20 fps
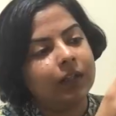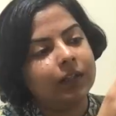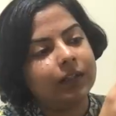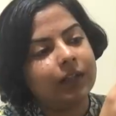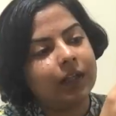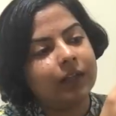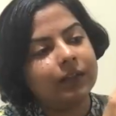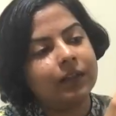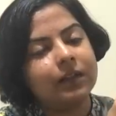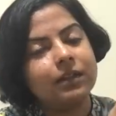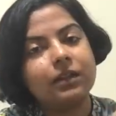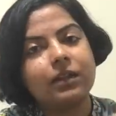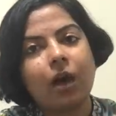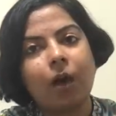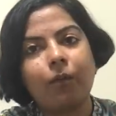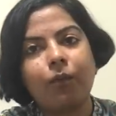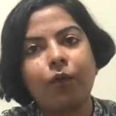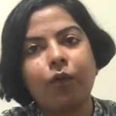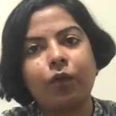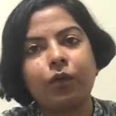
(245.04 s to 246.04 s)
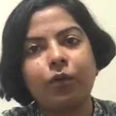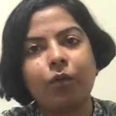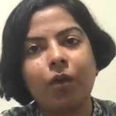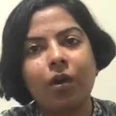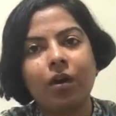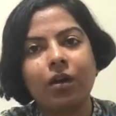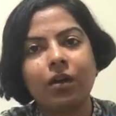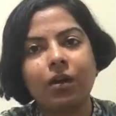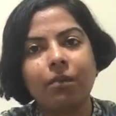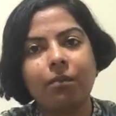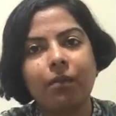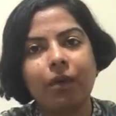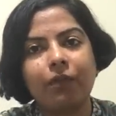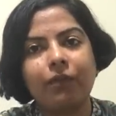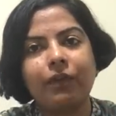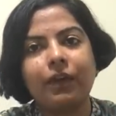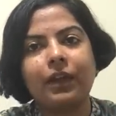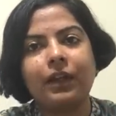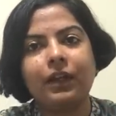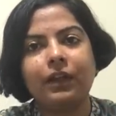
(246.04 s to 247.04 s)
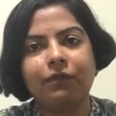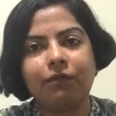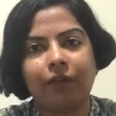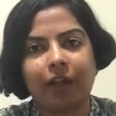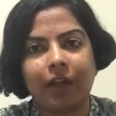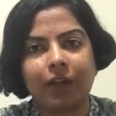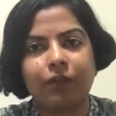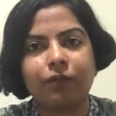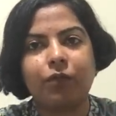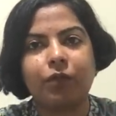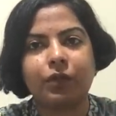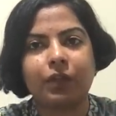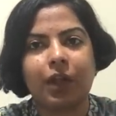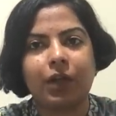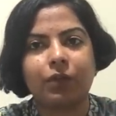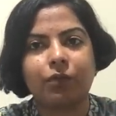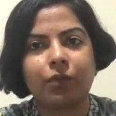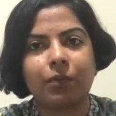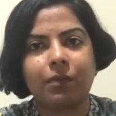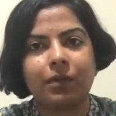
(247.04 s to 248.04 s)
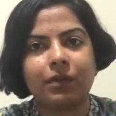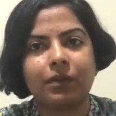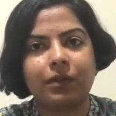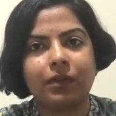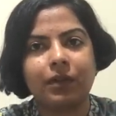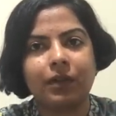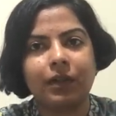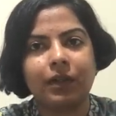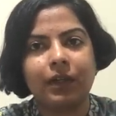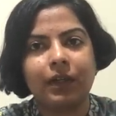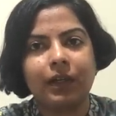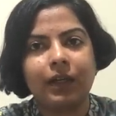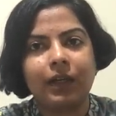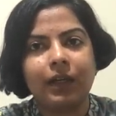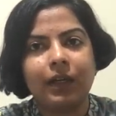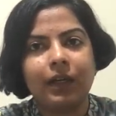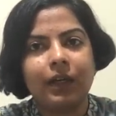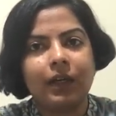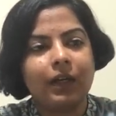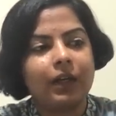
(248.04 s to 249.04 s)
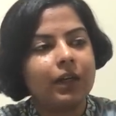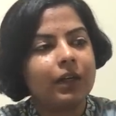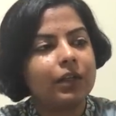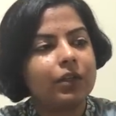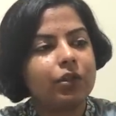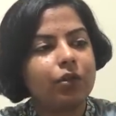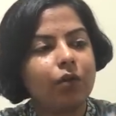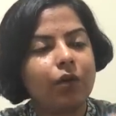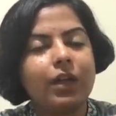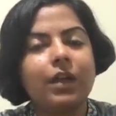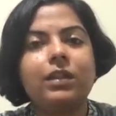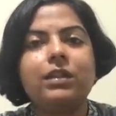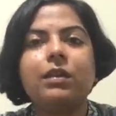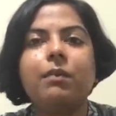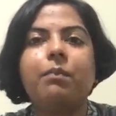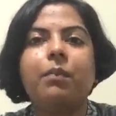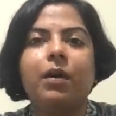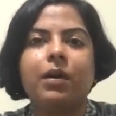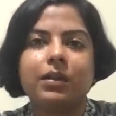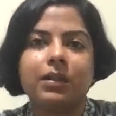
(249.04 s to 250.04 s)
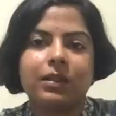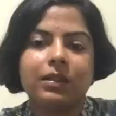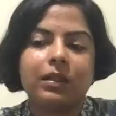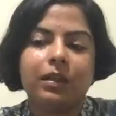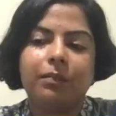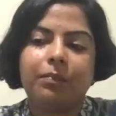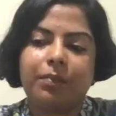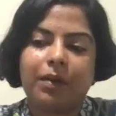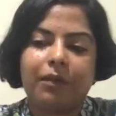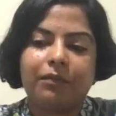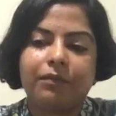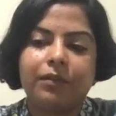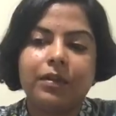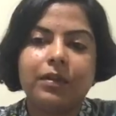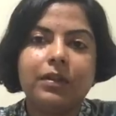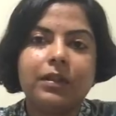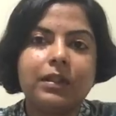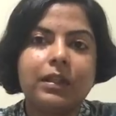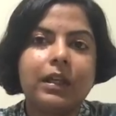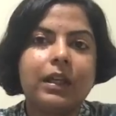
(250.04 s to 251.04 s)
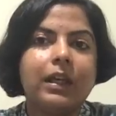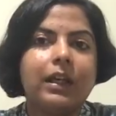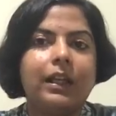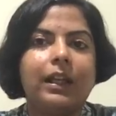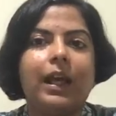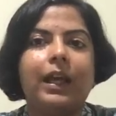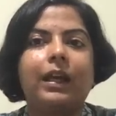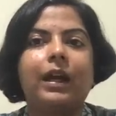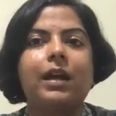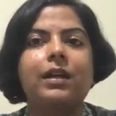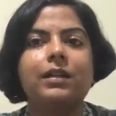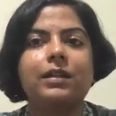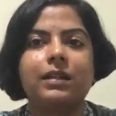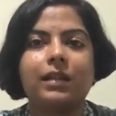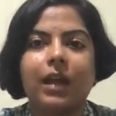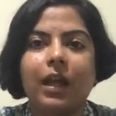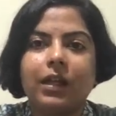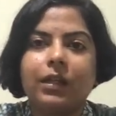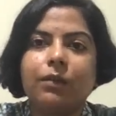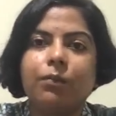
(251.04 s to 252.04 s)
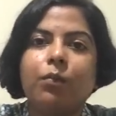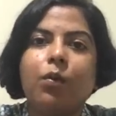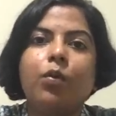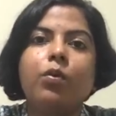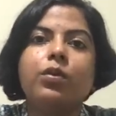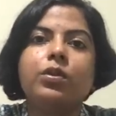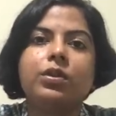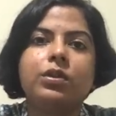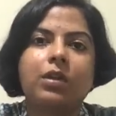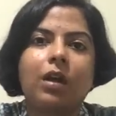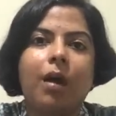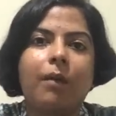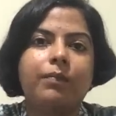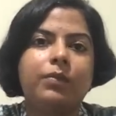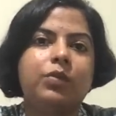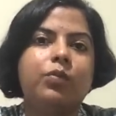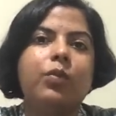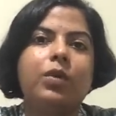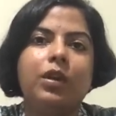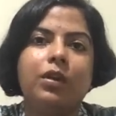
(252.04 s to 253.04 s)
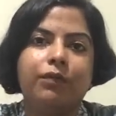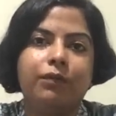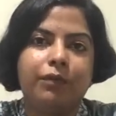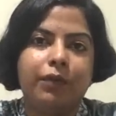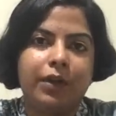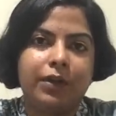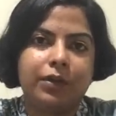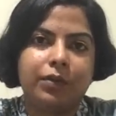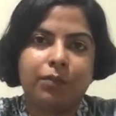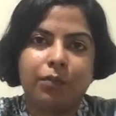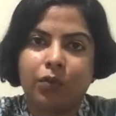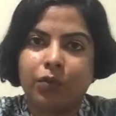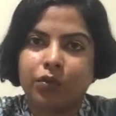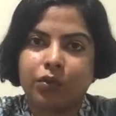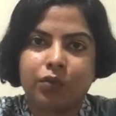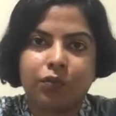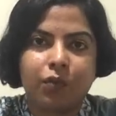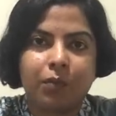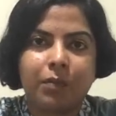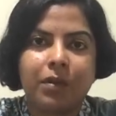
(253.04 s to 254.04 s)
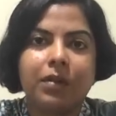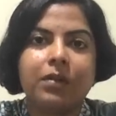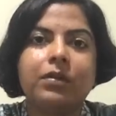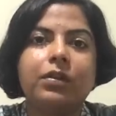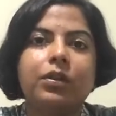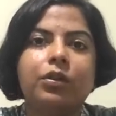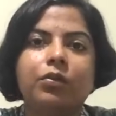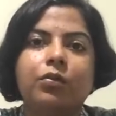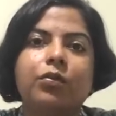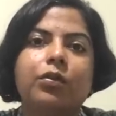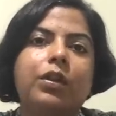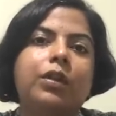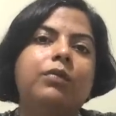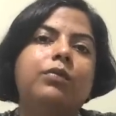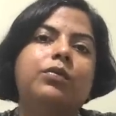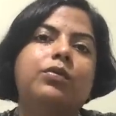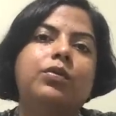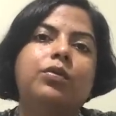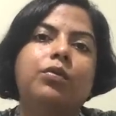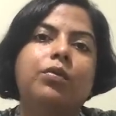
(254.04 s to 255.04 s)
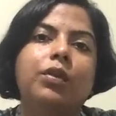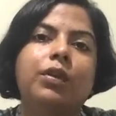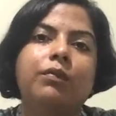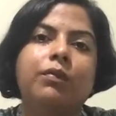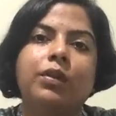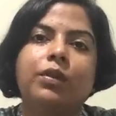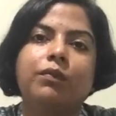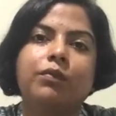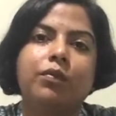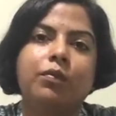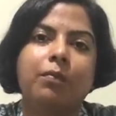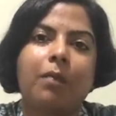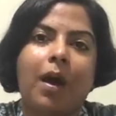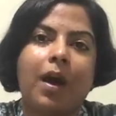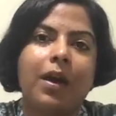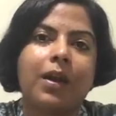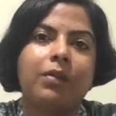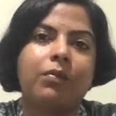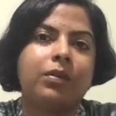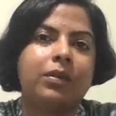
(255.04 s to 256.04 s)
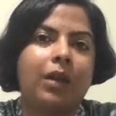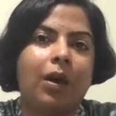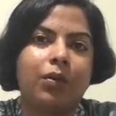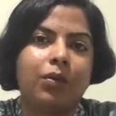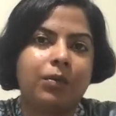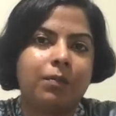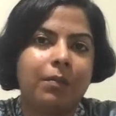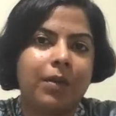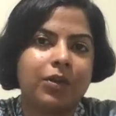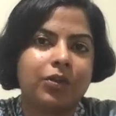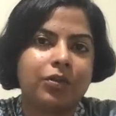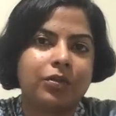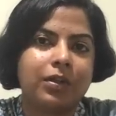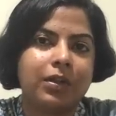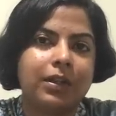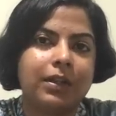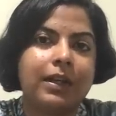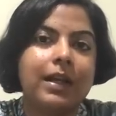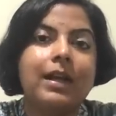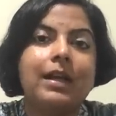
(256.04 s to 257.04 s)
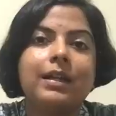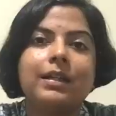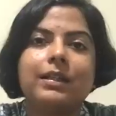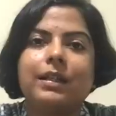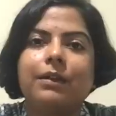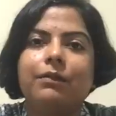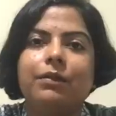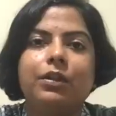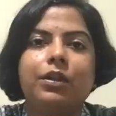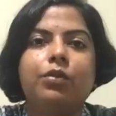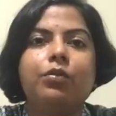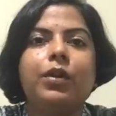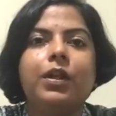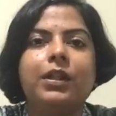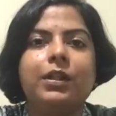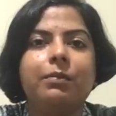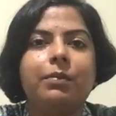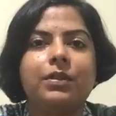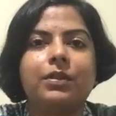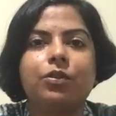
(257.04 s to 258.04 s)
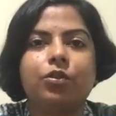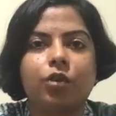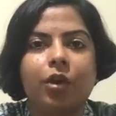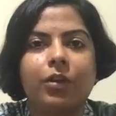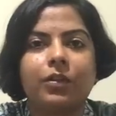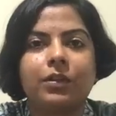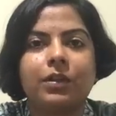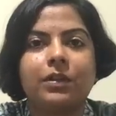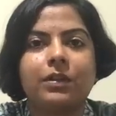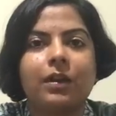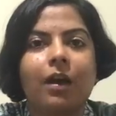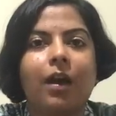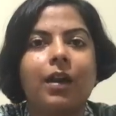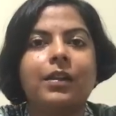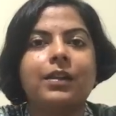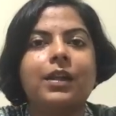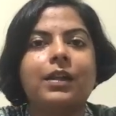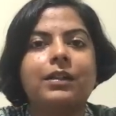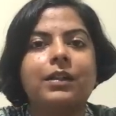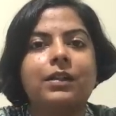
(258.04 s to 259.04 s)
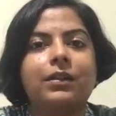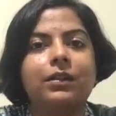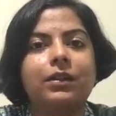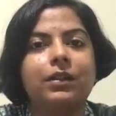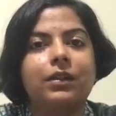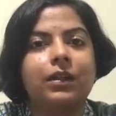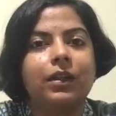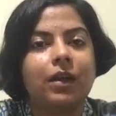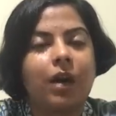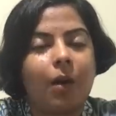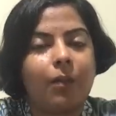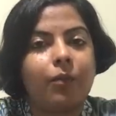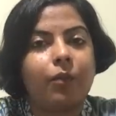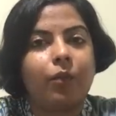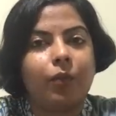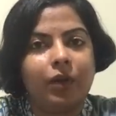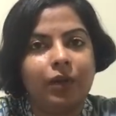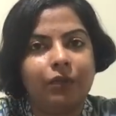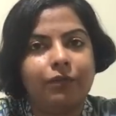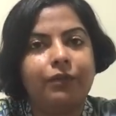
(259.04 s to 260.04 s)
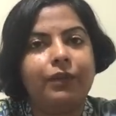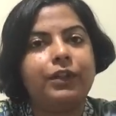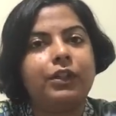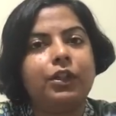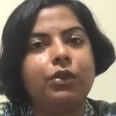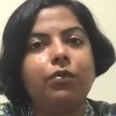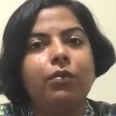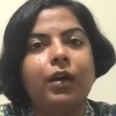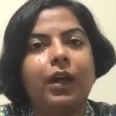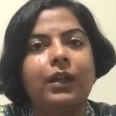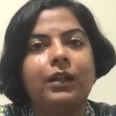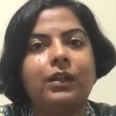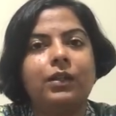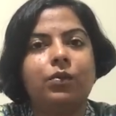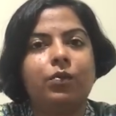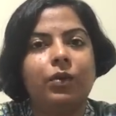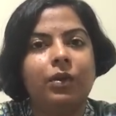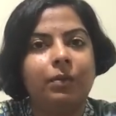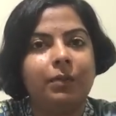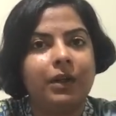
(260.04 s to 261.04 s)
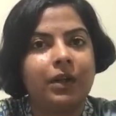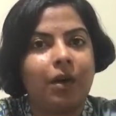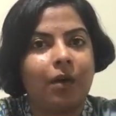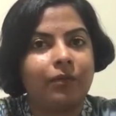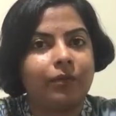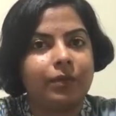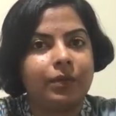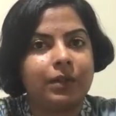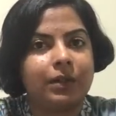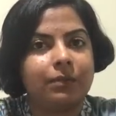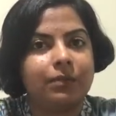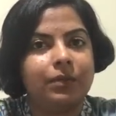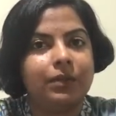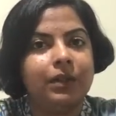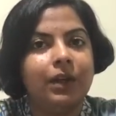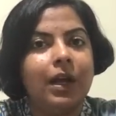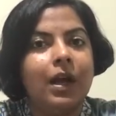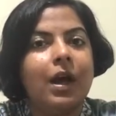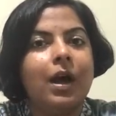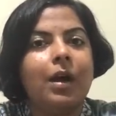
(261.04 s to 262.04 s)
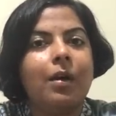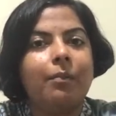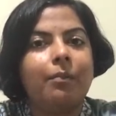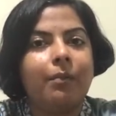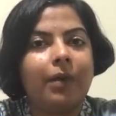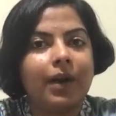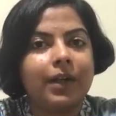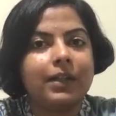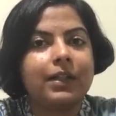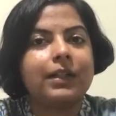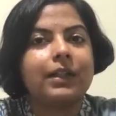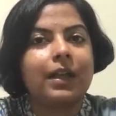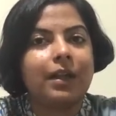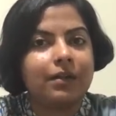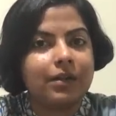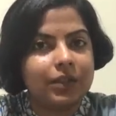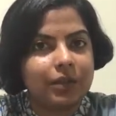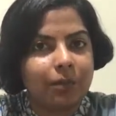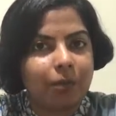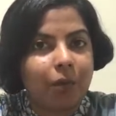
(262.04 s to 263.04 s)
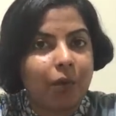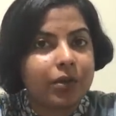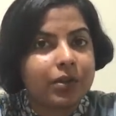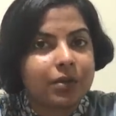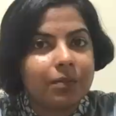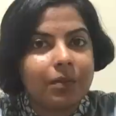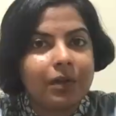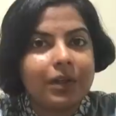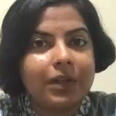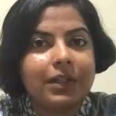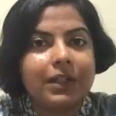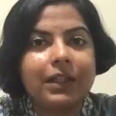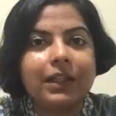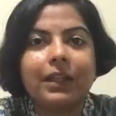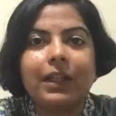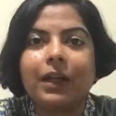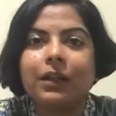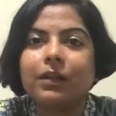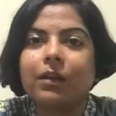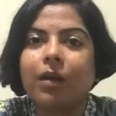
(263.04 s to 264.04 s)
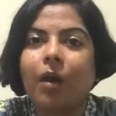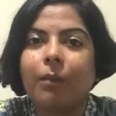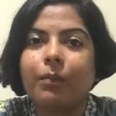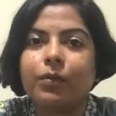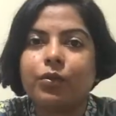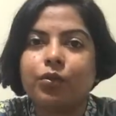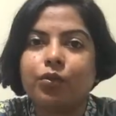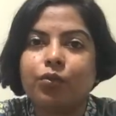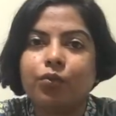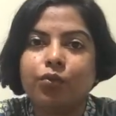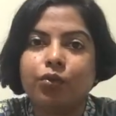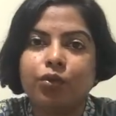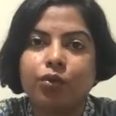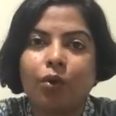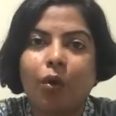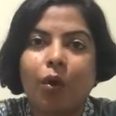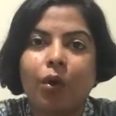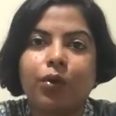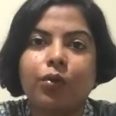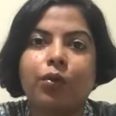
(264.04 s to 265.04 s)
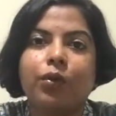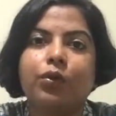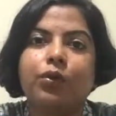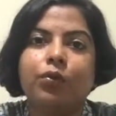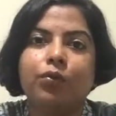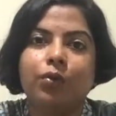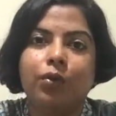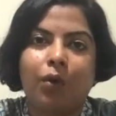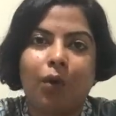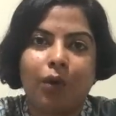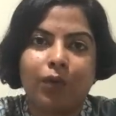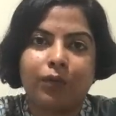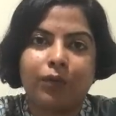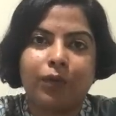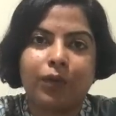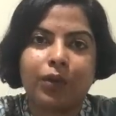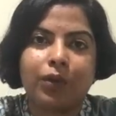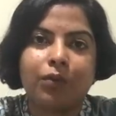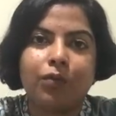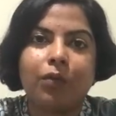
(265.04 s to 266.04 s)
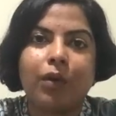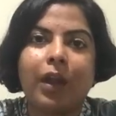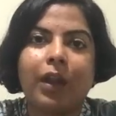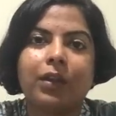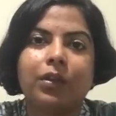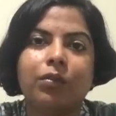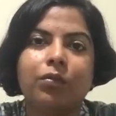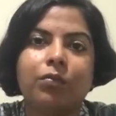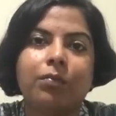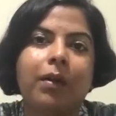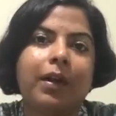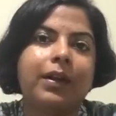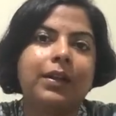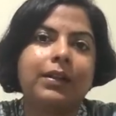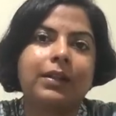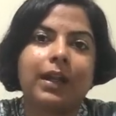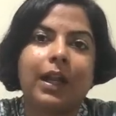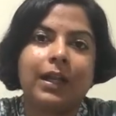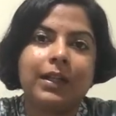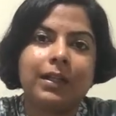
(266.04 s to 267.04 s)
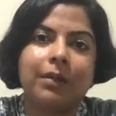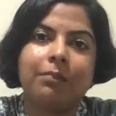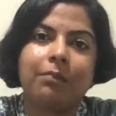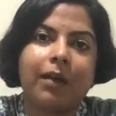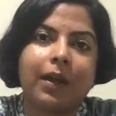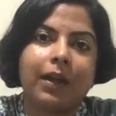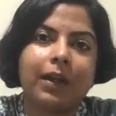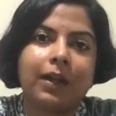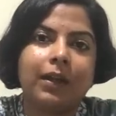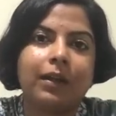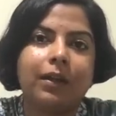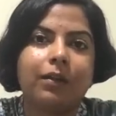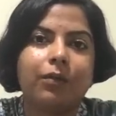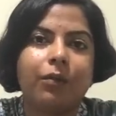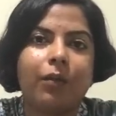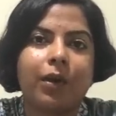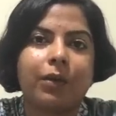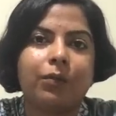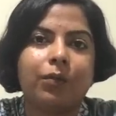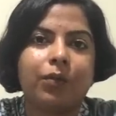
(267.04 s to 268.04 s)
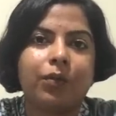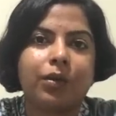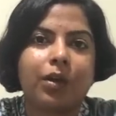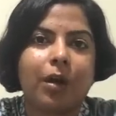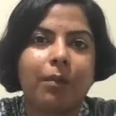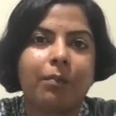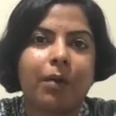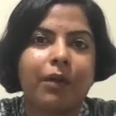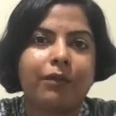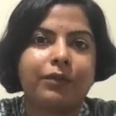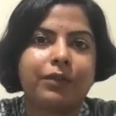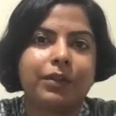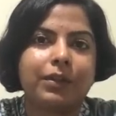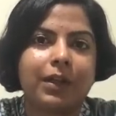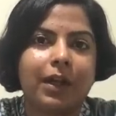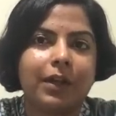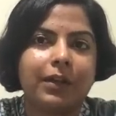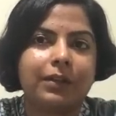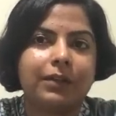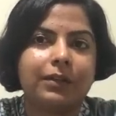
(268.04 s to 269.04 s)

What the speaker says: then this cup would work perfectly fine for that woman. So it's a personal preference. Like I said, most cups will fit most women, so even if you buy without measuring, 70 to 80% chances are that the cup will fit you and it will be comfortable. But there is a possibility that the cup is too short or too long for you and you might end up buying one more cup after that.